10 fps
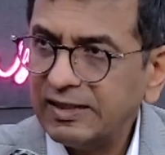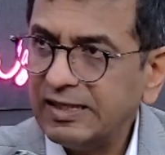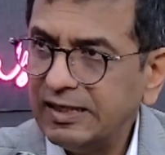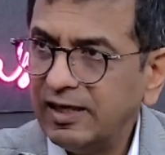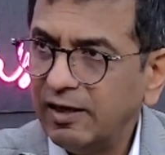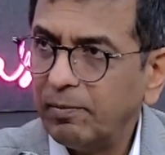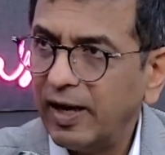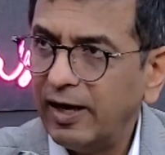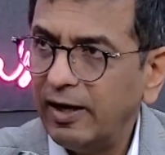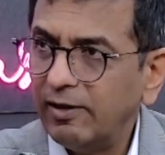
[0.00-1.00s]
sitting
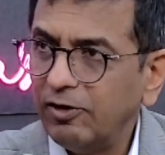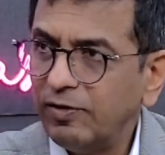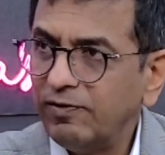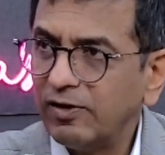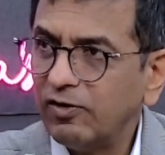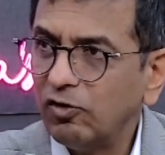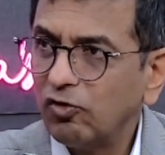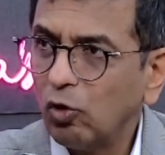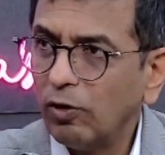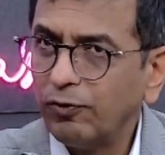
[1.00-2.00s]
in the Chief Justice's
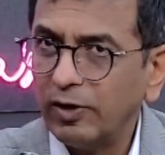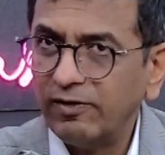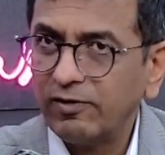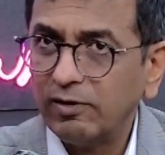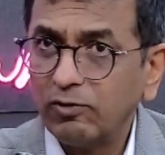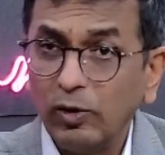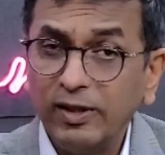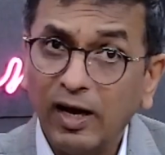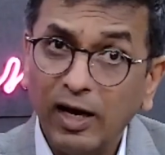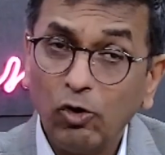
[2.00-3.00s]
court, for instance, or in
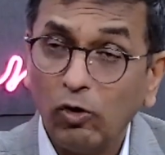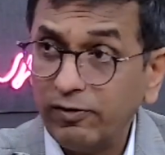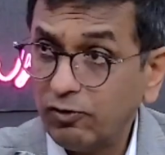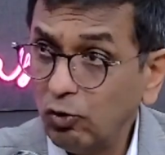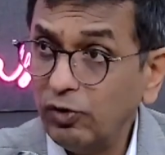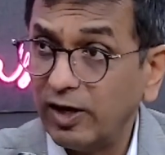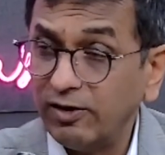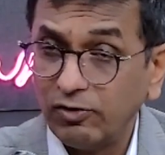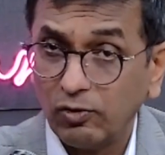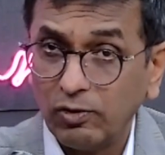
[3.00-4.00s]
the High Courts, 2
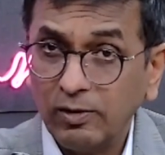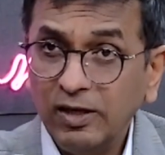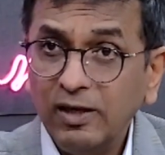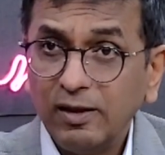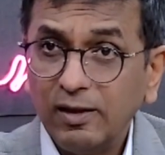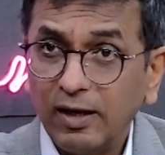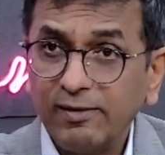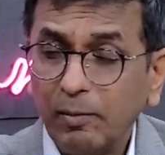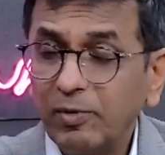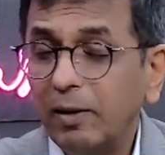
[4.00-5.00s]
judges, or
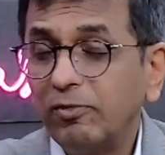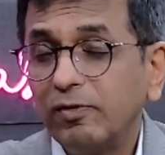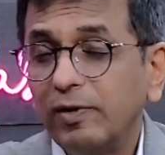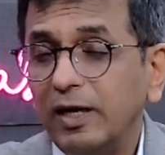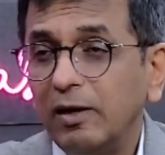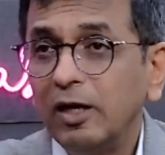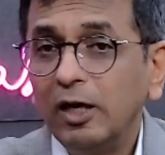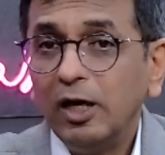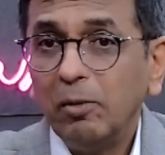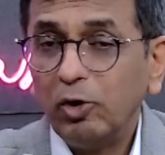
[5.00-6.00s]
sometimes 3.
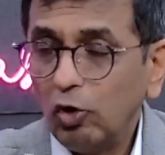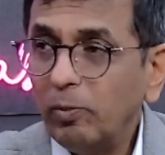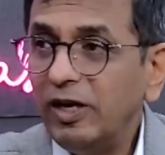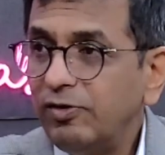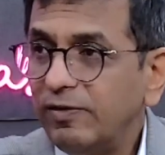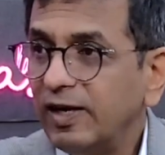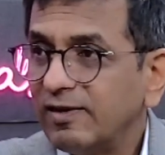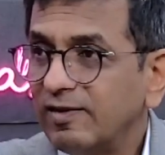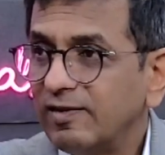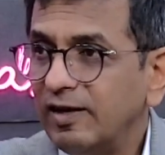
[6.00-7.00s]
But normally Chief
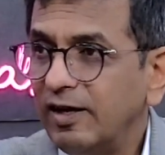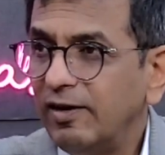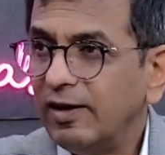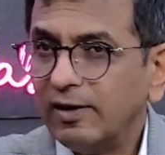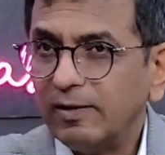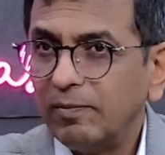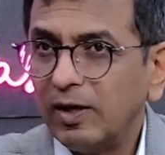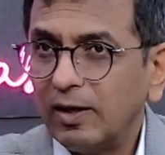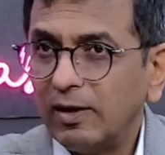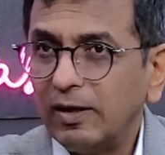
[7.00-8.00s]
Justice in India
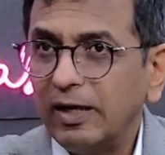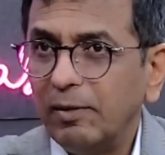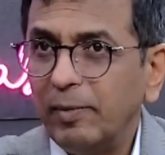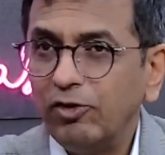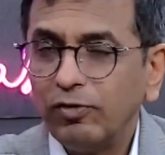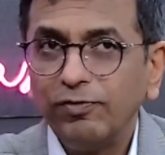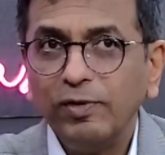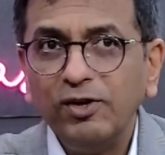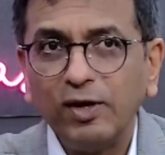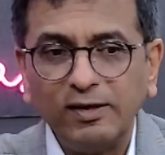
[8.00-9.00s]
in a bench of
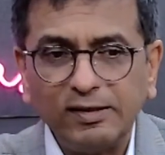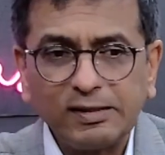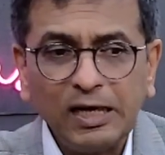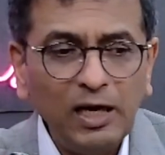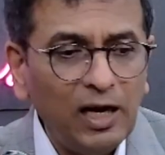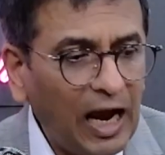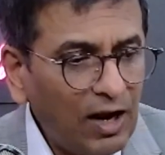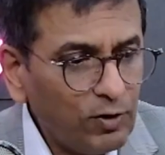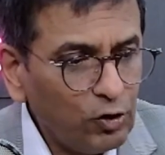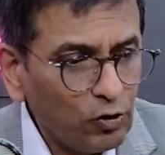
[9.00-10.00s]
3 judges.
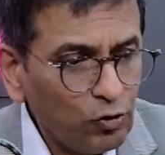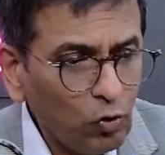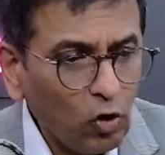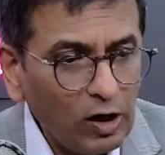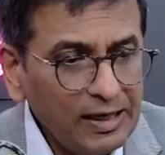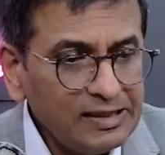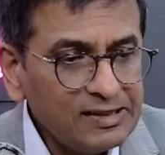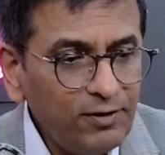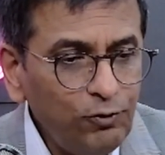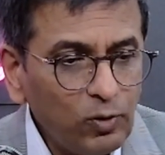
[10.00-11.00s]
And when your 2 colleagues
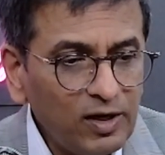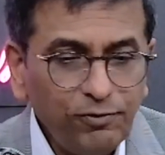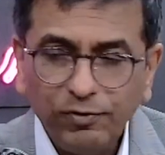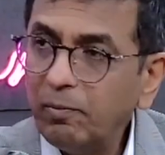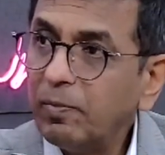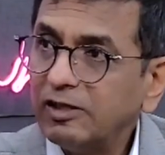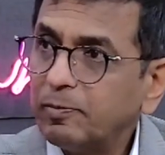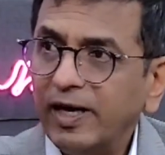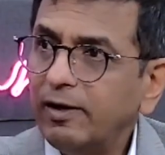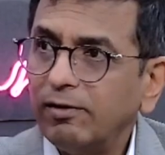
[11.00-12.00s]
give you a different
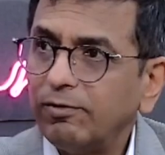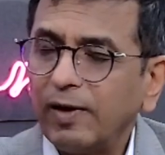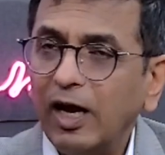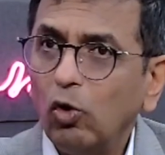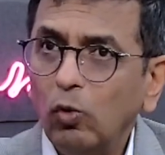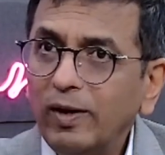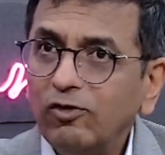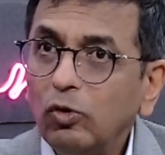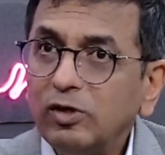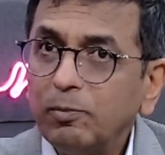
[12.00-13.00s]
perspective, I always
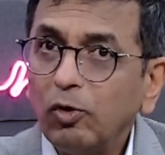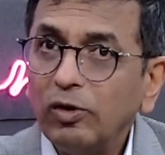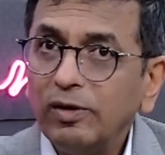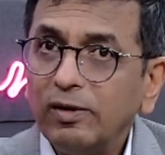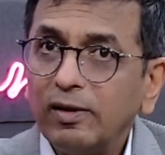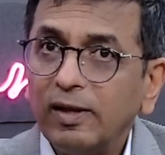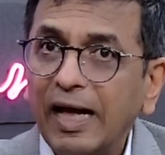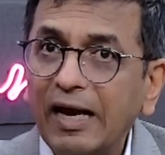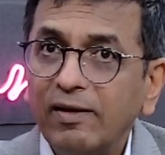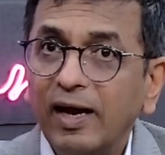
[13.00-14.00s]
looked upon
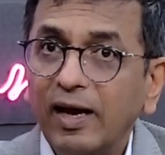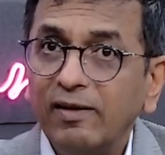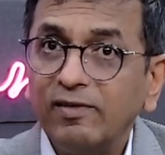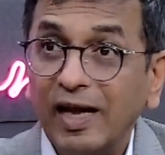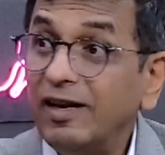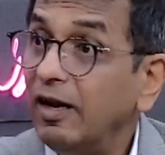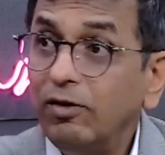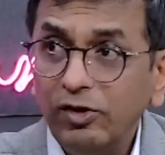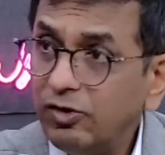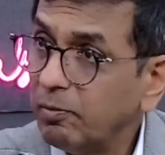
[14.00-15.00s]
that as an
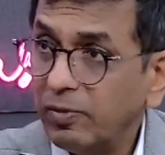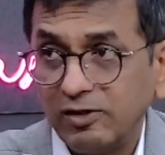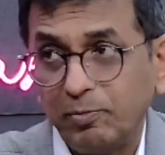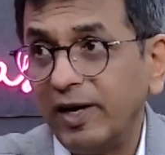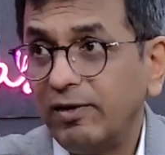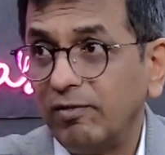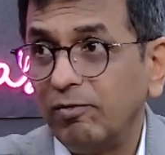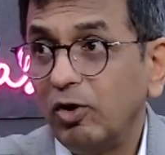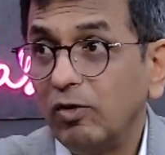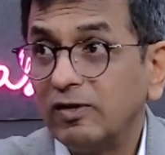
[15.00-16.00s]
enriching perspective
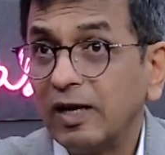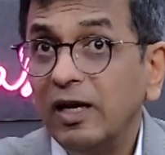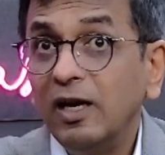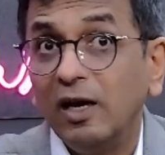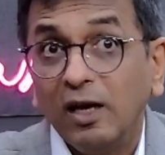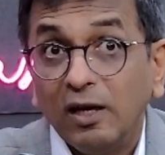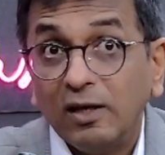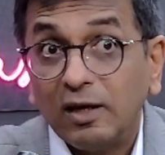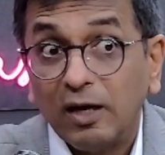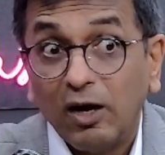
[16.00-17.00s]
because
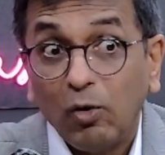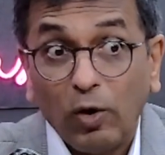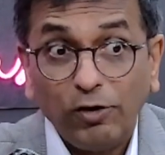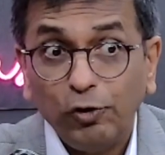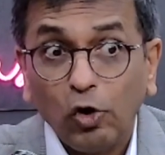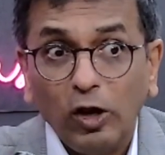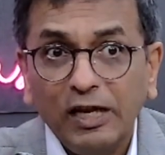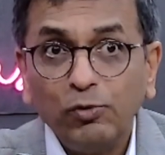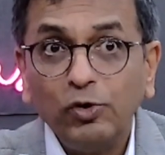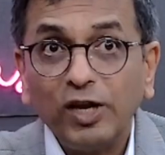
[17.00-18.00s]
one of your
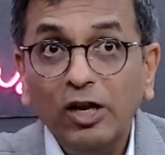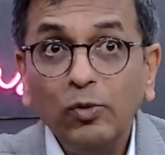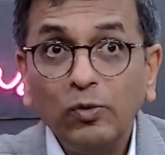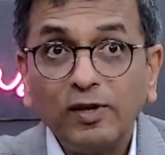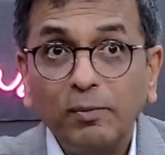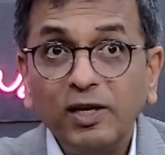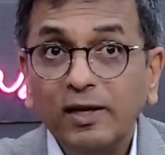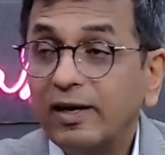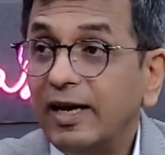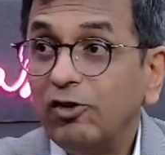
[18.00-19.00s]
colleagues would tell you something in
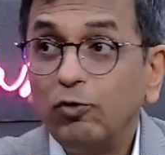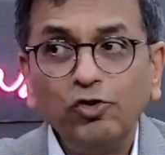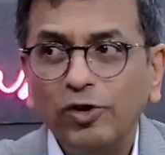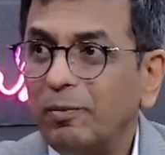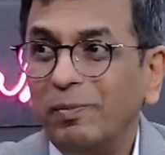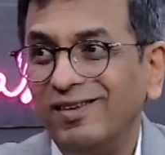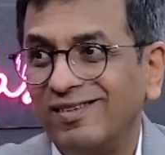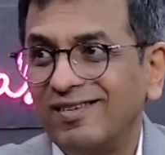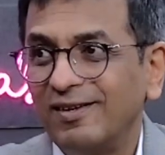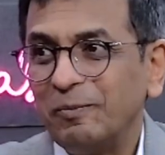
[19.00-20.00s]
a case which you had missed.